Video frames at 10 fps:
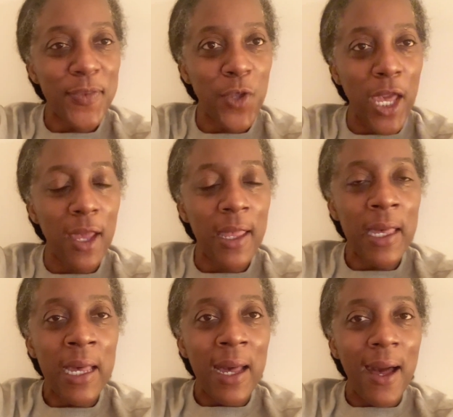Okay,
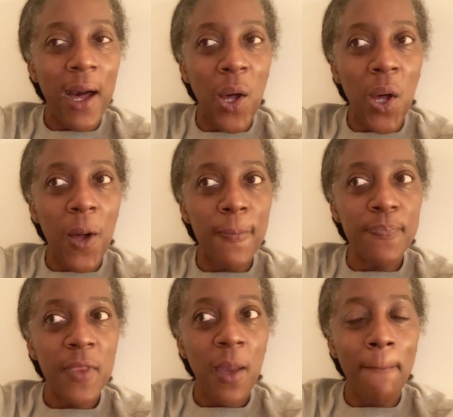
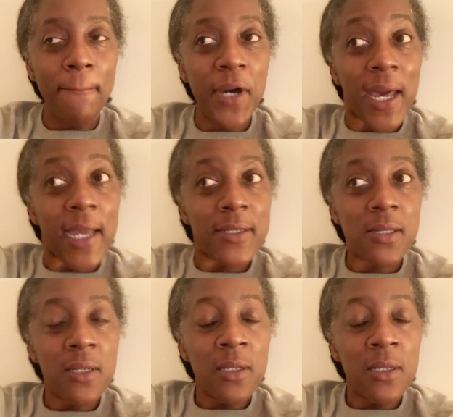but